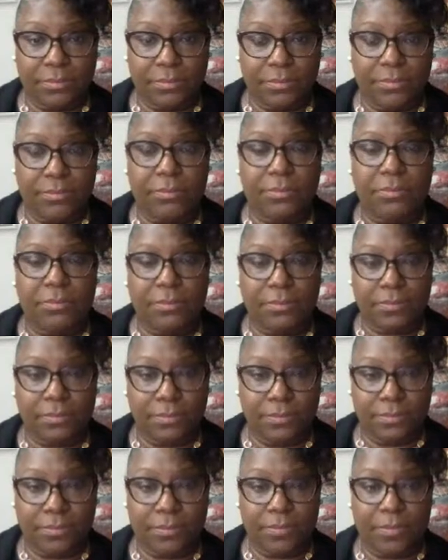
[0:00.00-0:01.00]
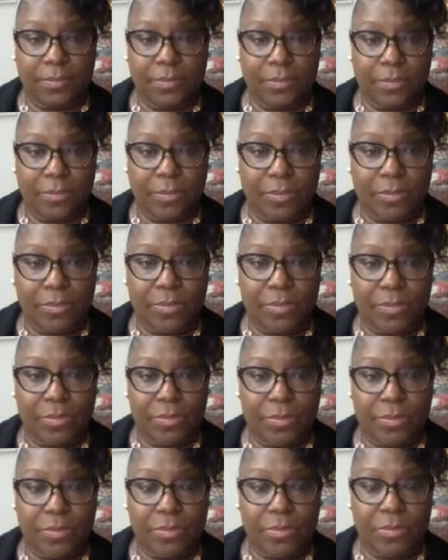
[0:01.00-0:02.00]

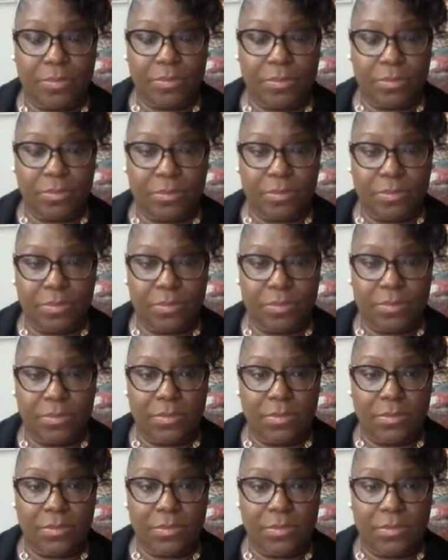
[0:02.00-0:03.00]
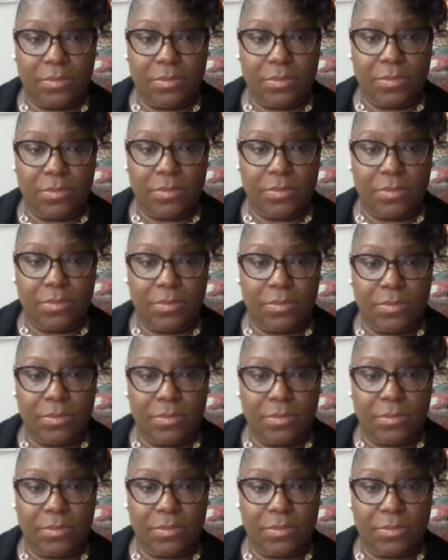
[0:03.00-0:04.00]

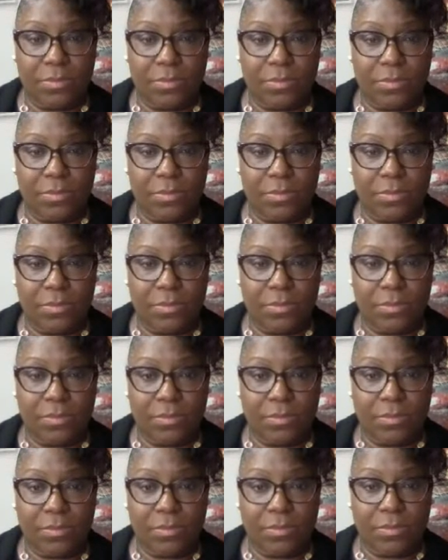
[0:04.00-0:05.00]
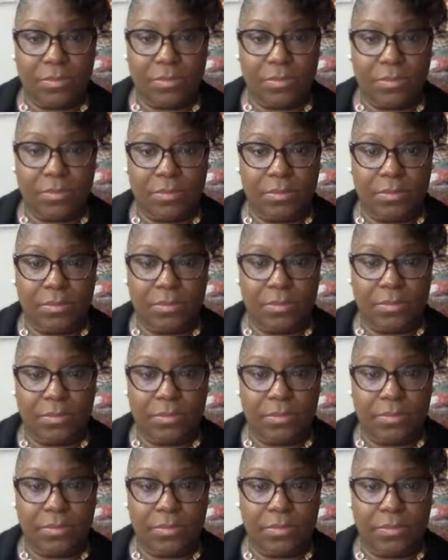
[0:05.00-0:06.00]

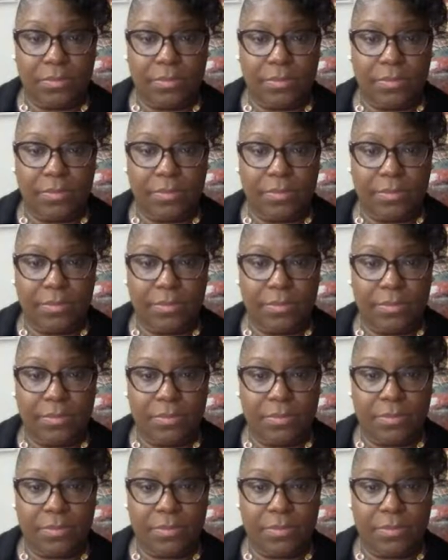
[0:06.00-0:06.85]
[no speech]